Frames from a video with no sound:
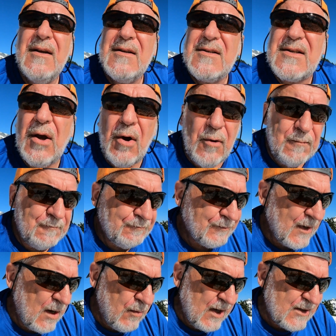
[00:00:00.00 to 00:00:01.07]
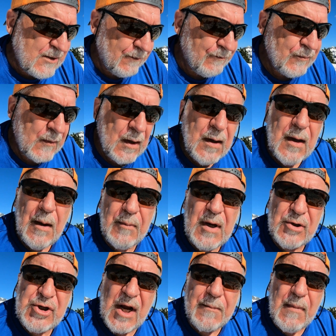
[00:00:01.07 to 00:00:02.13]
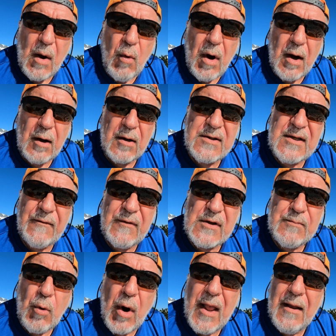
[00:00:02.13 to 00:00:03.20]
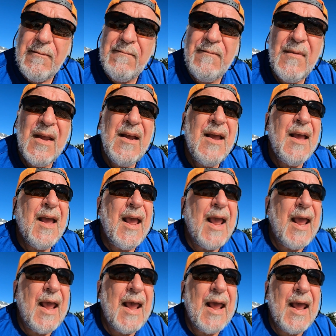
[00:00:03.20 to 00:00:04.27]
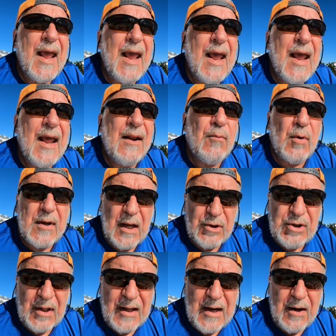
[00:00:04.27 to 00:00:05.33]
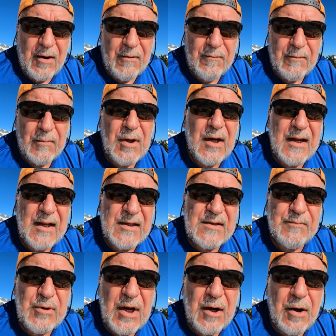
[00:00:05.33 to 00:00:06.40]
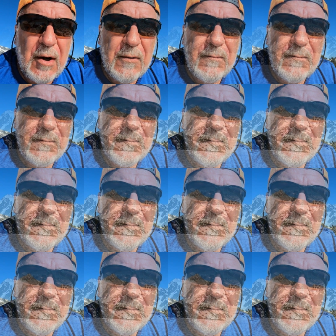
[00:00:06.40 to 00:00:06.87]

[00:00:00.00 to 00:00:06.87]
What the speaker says: So anyways, I'm going to check my water, see if it's boiling, and we'll catch you later. I'm going to eat some dinner.